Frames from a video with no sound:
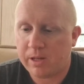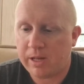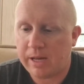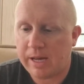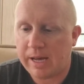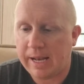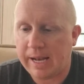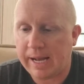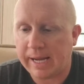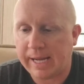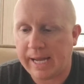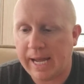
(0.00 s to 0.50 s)

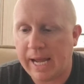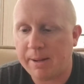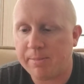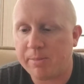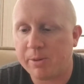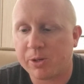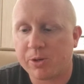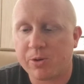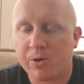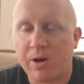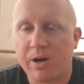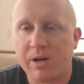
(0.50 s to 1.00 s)
And I came
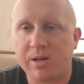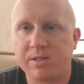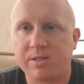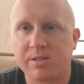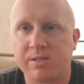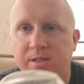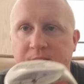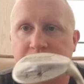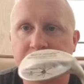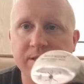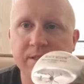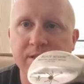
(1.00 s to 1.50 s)
across
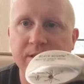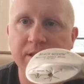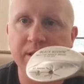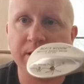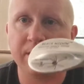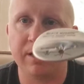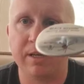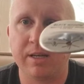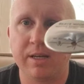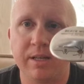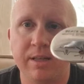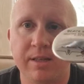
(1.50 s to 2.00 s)
this
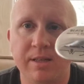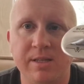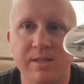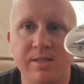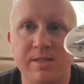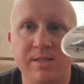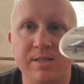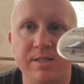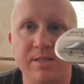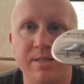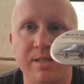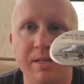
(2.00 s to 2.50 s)
thing. This
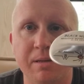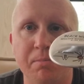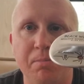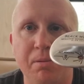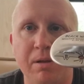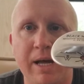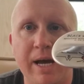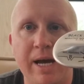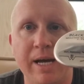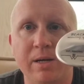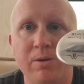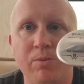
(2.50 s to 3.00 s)
is the
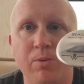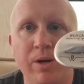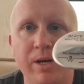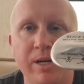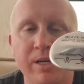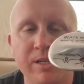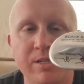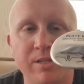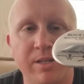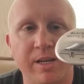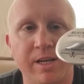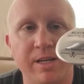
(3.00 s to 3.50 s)
Black
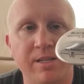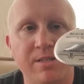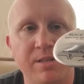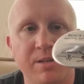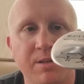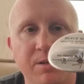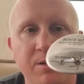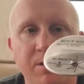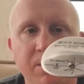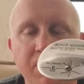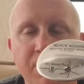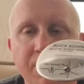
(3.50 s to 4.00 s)
Wedge, like I said
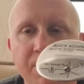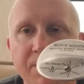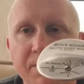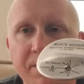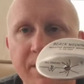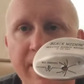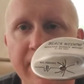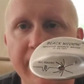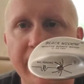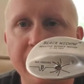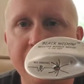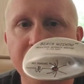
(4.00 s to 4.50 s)
earlier,
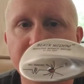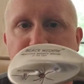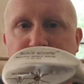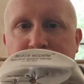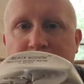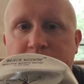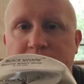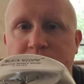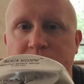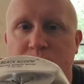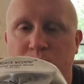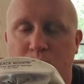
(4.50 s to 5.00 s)
negative
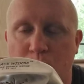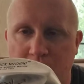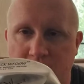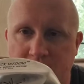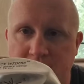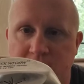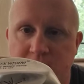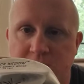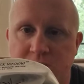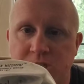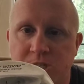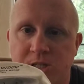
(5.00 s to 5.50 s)
bounce
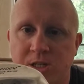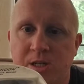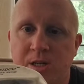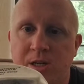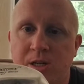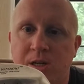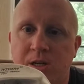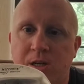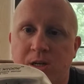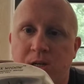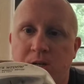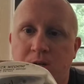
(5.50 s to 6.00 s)
wedge.
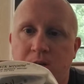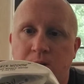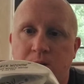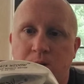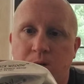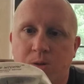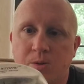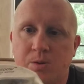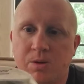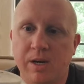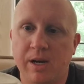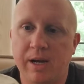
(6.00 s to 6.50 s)

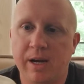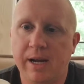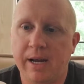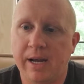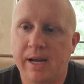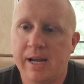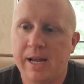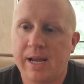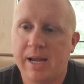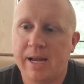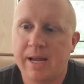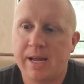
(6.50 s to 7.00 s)
Okay,
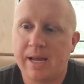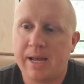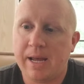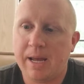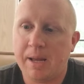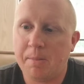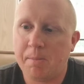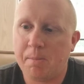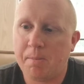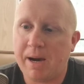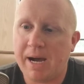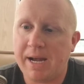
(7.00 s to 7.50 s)

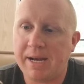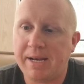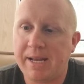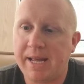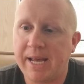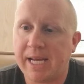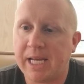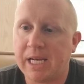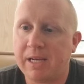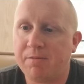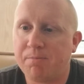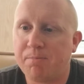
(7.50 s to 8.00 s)
and by
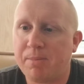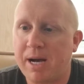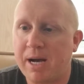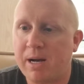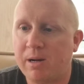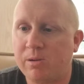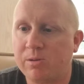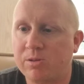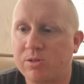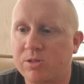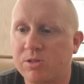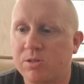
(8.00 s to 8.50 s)
negative
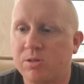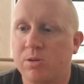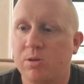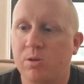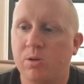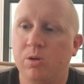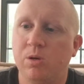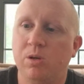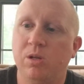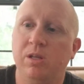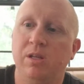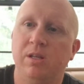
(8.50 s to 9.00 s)
bounce,
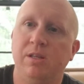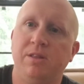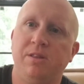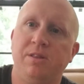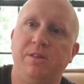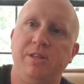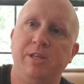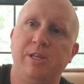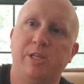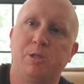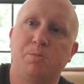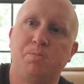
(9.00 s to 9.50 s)

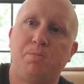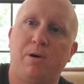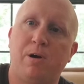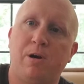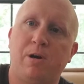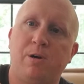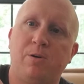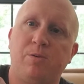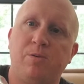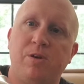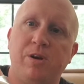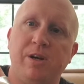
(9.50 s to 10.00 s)
this
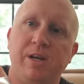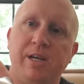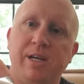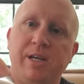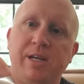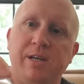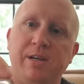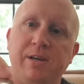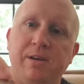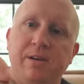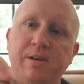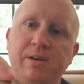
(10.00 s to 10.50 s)
part right
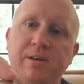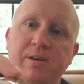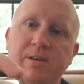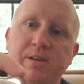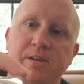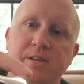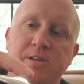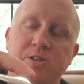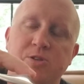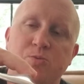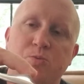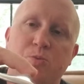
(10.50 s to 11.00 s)
here
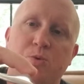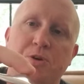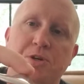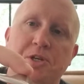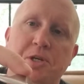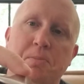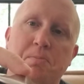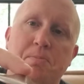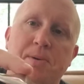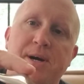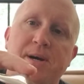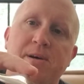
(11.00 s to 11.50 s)
is where
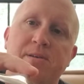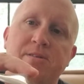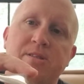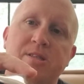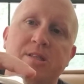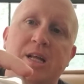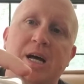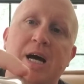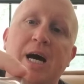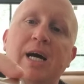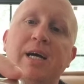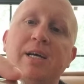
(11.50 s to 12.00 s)
your bounce
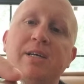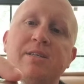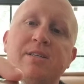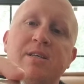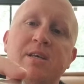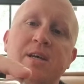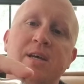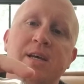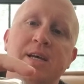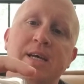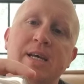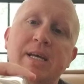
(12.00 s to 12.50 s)
lies.
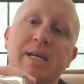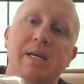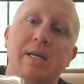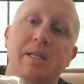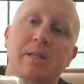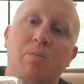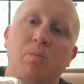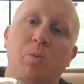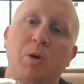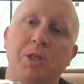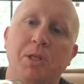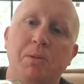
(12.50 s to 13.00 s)

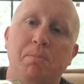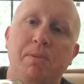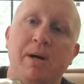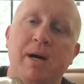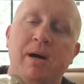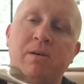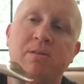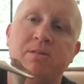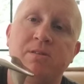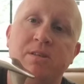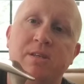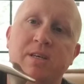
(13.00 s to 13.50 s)
What the
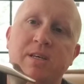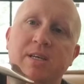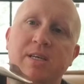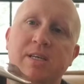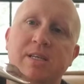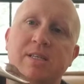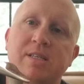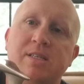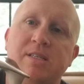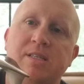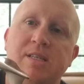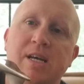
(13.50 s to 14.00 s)
bounce
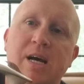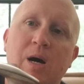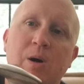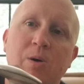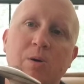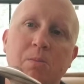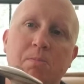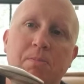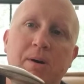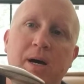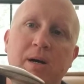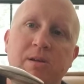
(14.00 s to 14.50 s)
is how
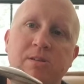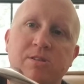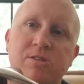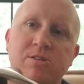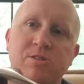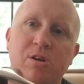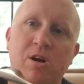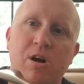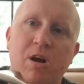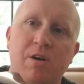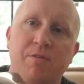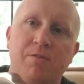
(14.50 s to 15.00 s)
it bounces
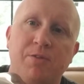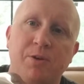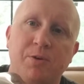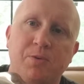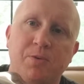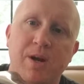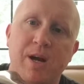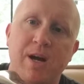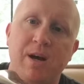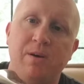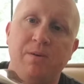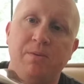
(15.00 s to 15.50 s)
off the
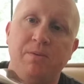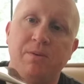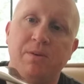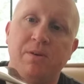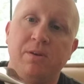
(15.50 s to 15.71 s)
ground.